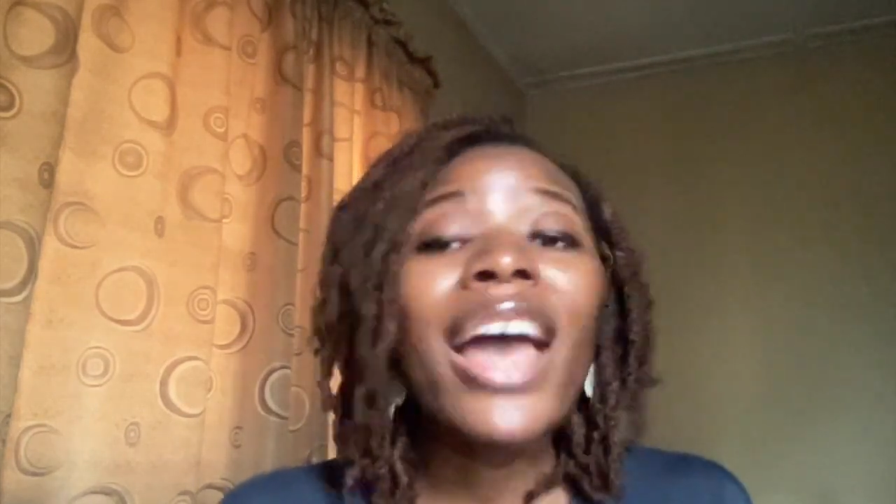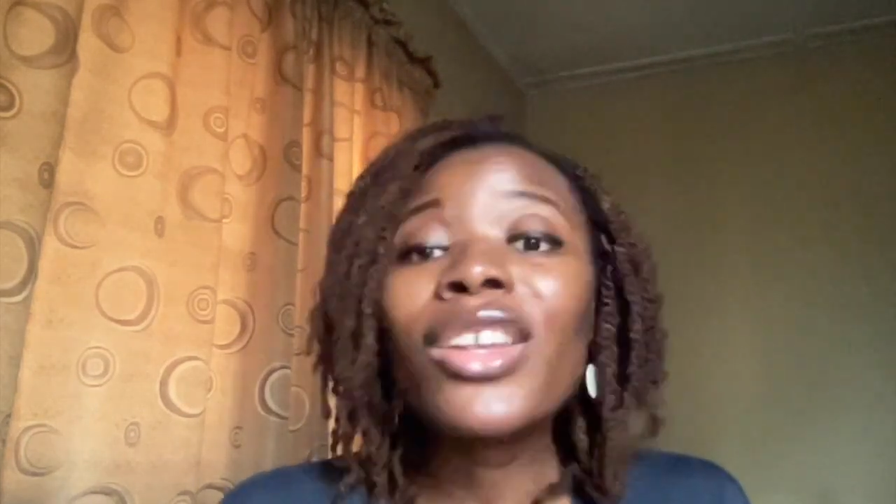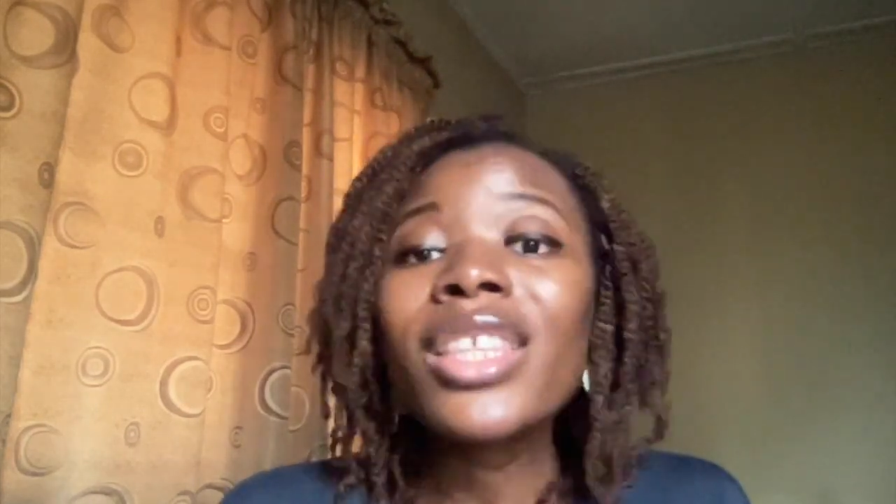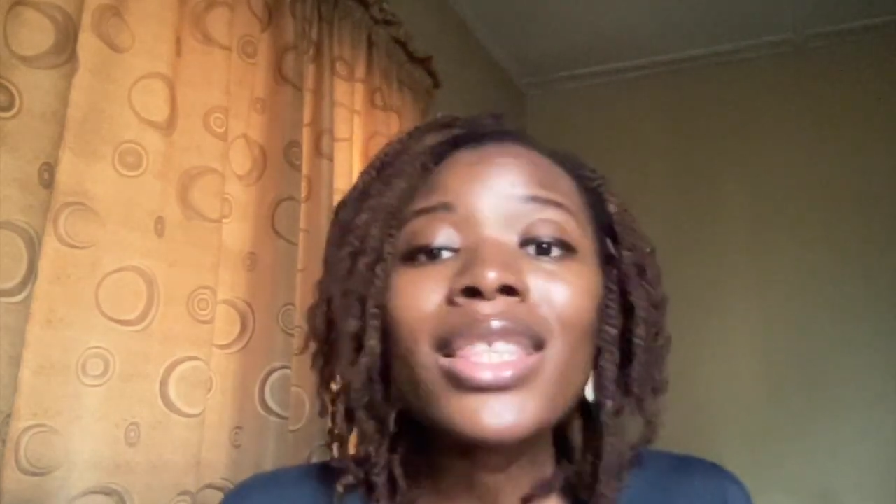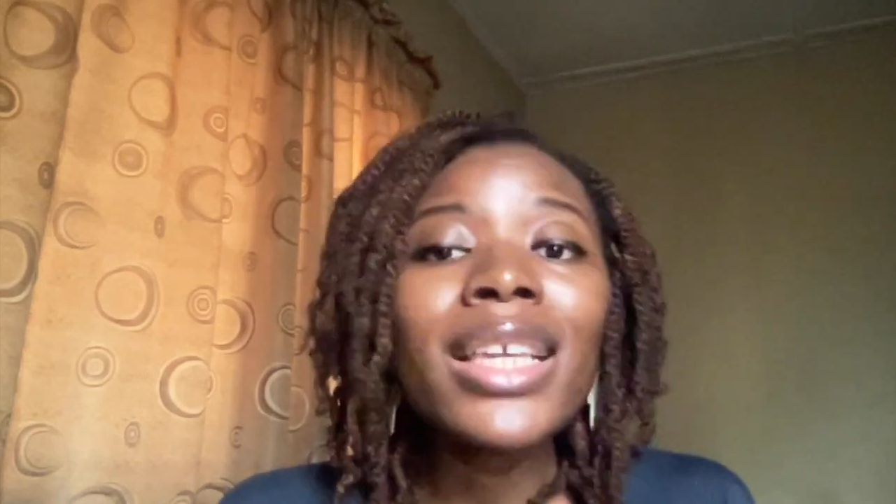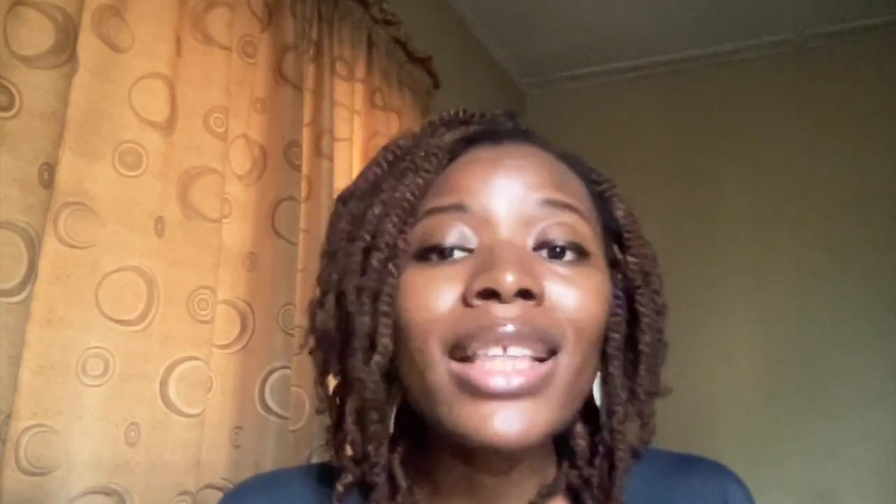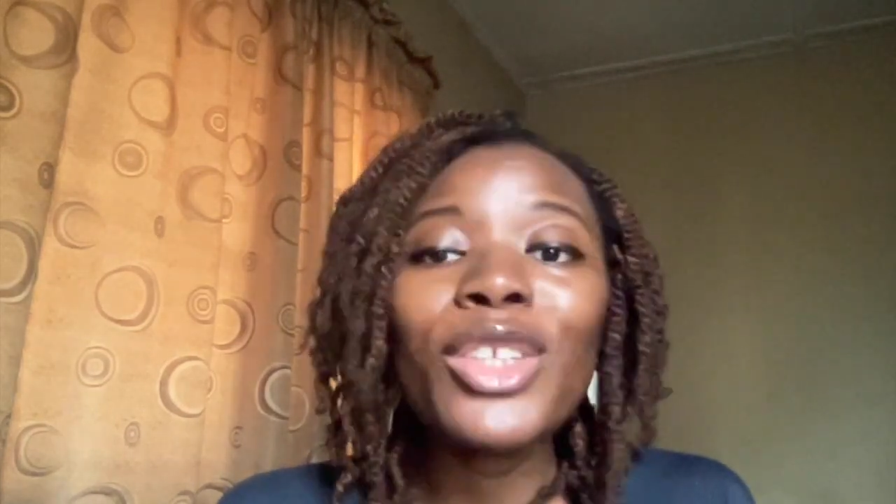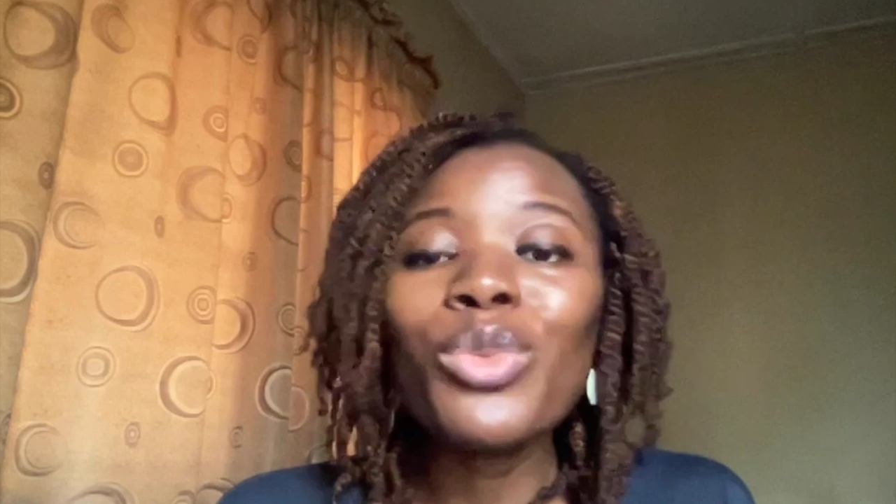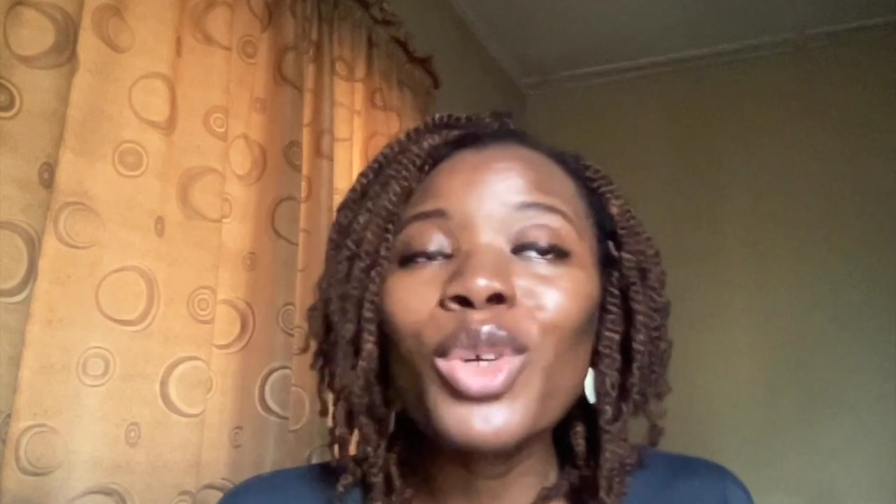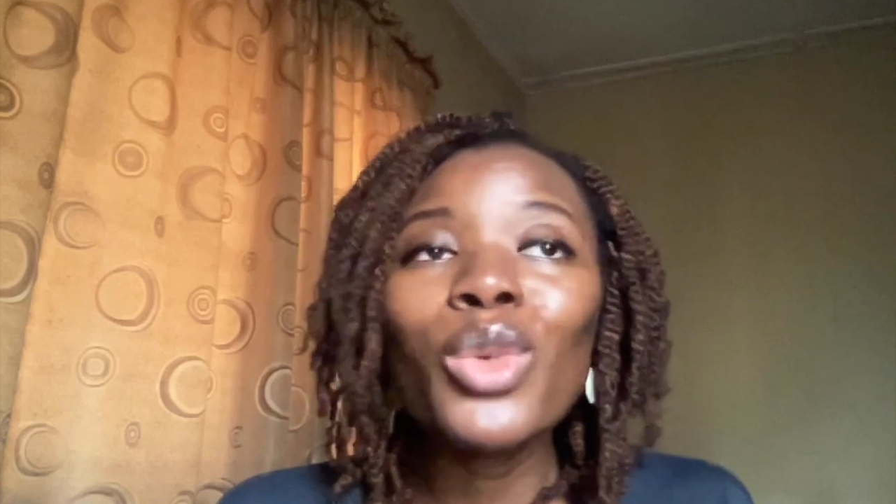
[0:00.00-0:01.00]
Another thing that
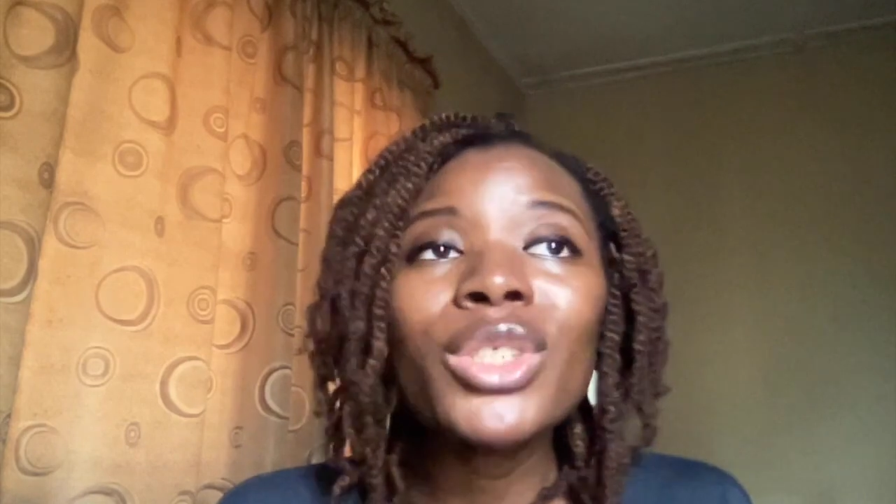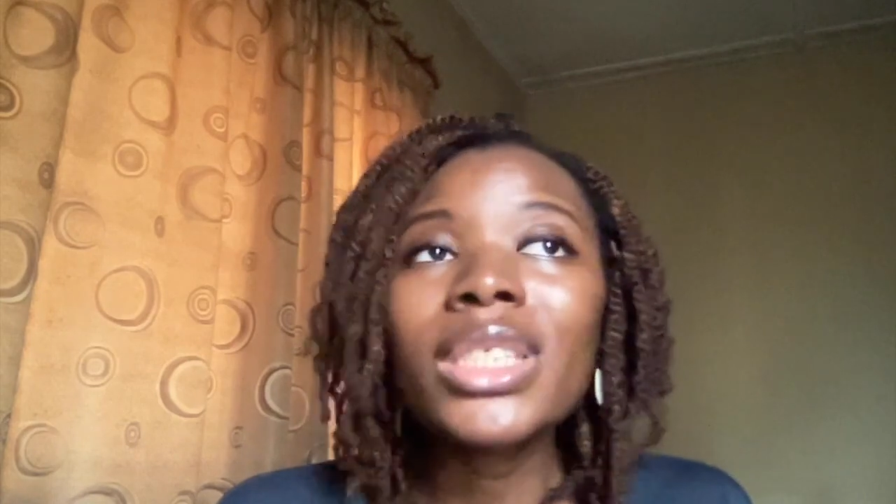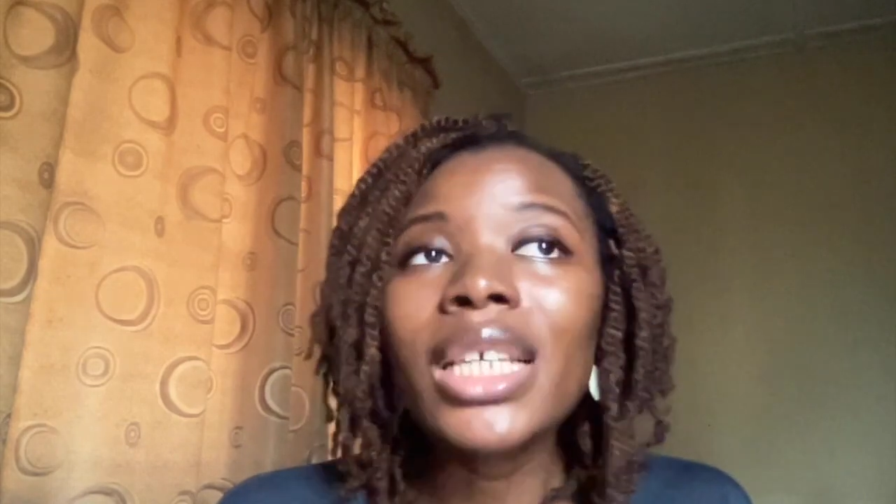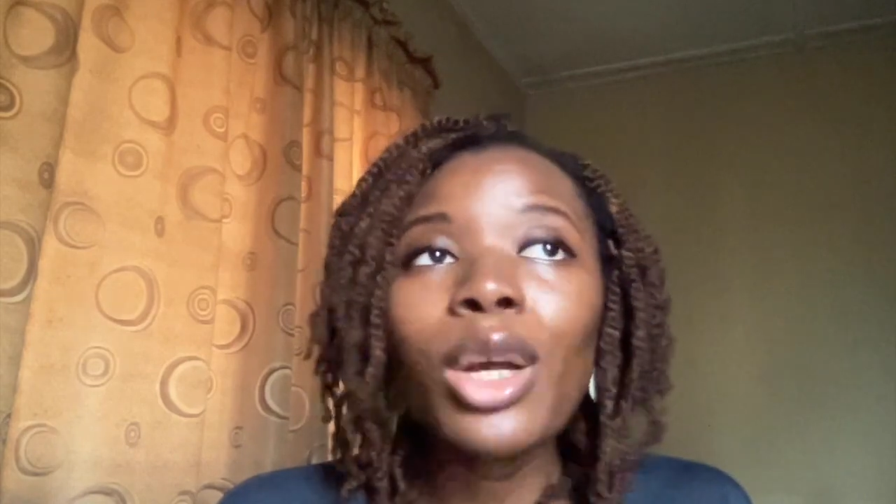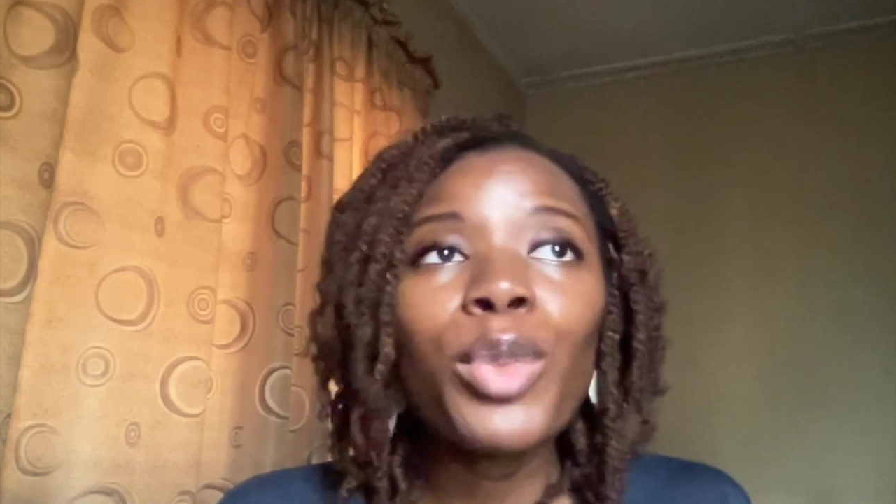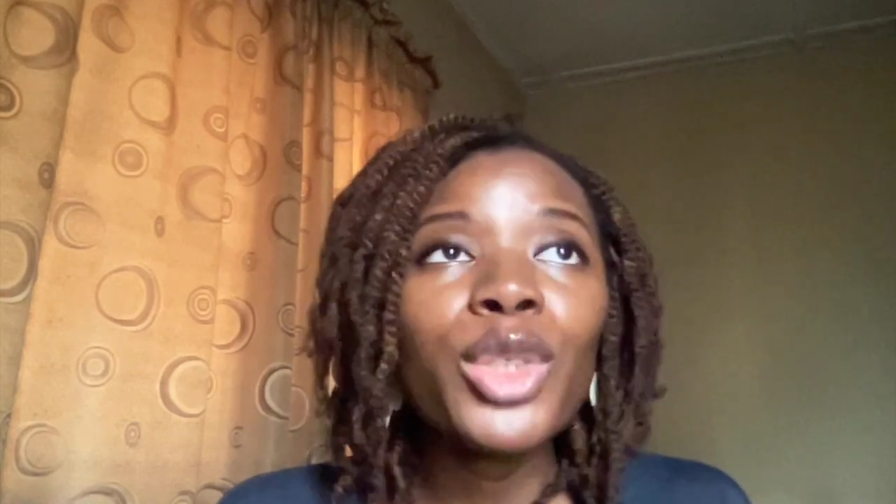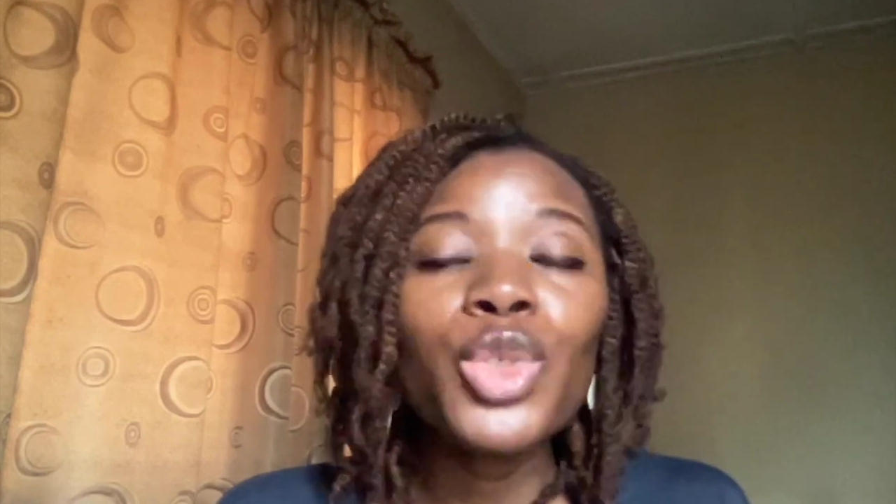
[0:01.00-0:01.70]
you may want to think about